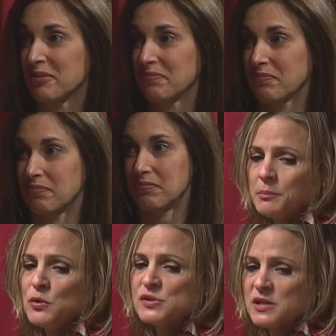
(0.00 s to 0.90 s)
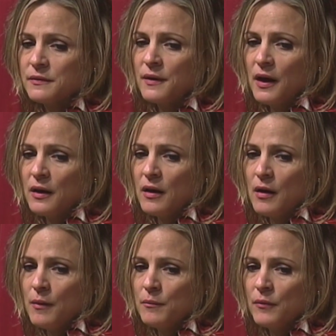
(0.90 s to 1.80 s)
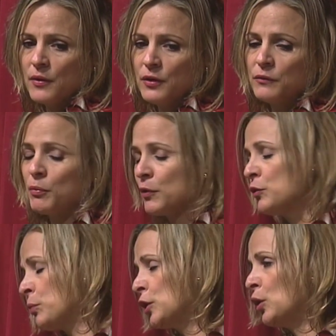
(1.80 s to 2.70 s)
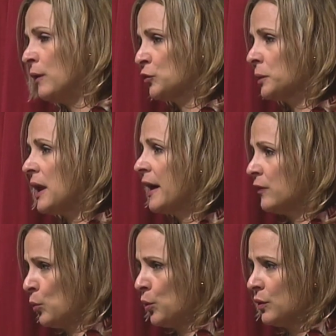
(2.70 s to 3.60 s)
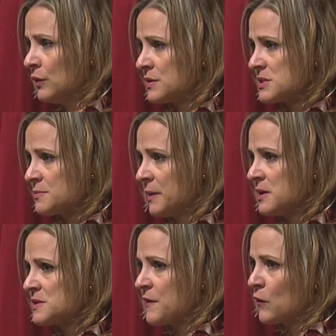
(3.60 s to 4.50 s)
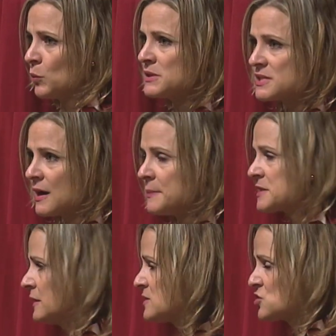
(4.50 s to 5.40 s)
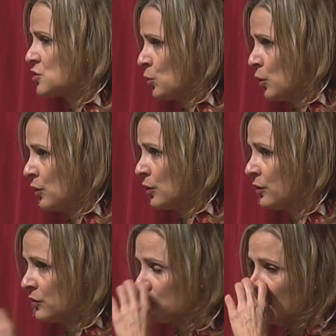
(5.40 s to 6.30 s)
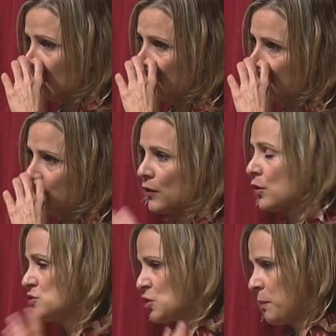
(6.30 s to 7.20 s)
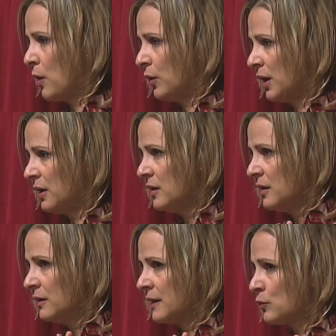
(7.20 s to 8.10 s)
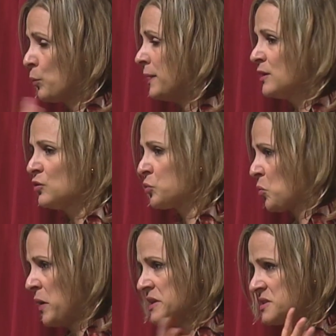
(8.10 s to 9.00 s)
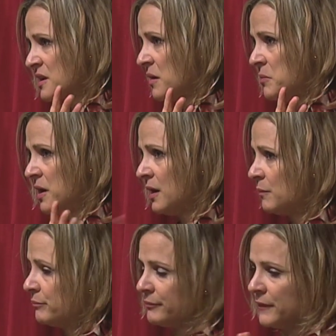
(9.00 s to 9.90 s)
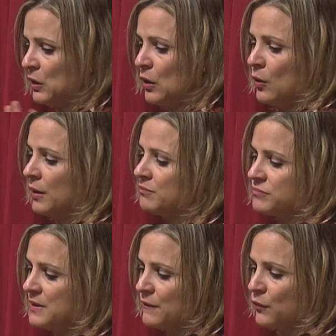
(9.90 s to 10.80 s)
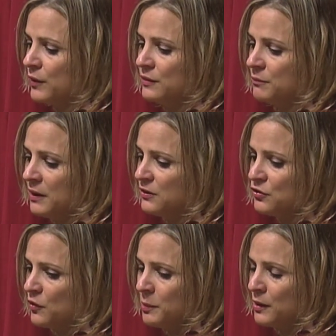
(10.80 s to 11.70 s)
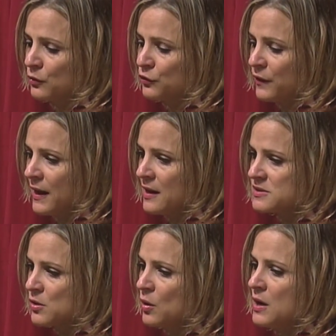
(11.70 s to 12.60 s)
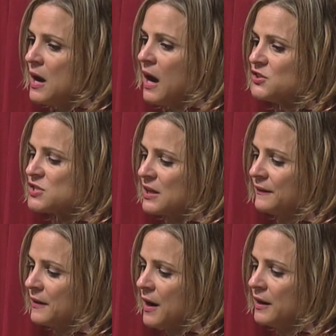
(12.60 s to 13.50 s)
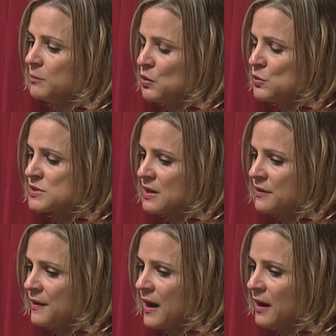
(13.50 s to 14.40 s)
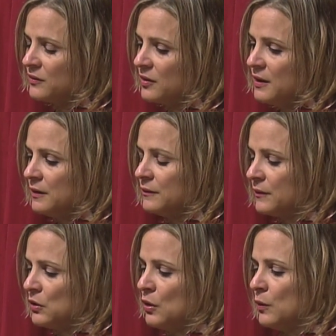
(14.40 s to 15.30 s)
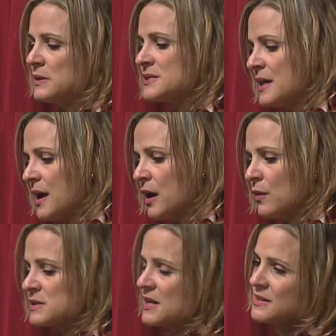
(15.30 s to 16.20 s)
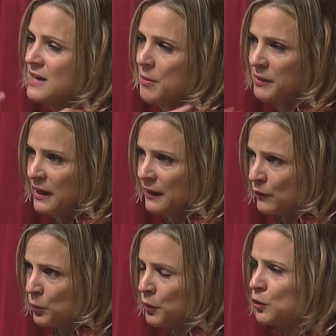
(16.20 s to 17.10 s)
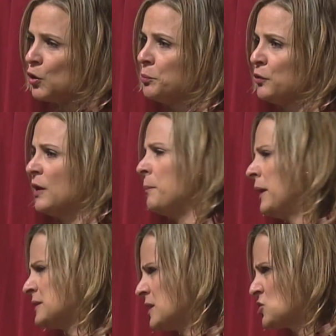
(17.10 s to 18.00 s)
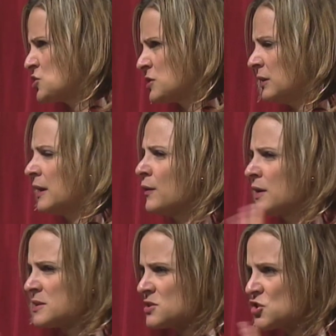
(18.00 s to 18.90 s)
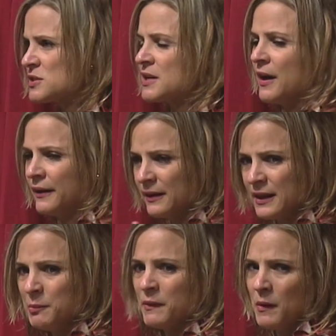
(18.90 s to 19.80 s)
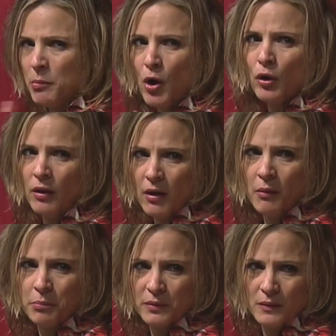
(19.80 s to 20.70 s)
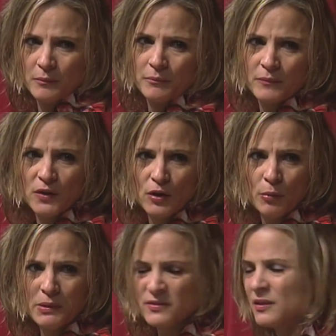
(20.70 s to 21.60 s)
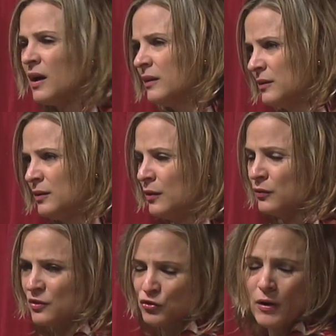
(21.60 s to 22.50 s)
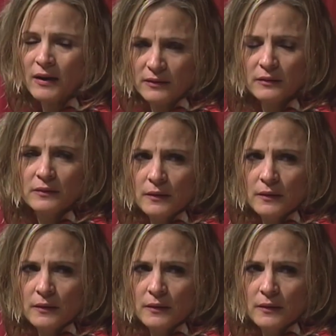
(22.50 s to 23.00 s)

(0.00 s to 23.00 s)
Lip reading: I like music that where you don't have to rely on the words, because if everyone stops to listen to the words, then there goes your party. Like the Beatles were wasted on me. I'm never been into the Beatles for that. So I just like the kind of music that, you know, it's there, it's not dominating the room, you're not paying attention to the lyrics, it's just kind of keeping the ball up, you know, but it's not, you know, distracting.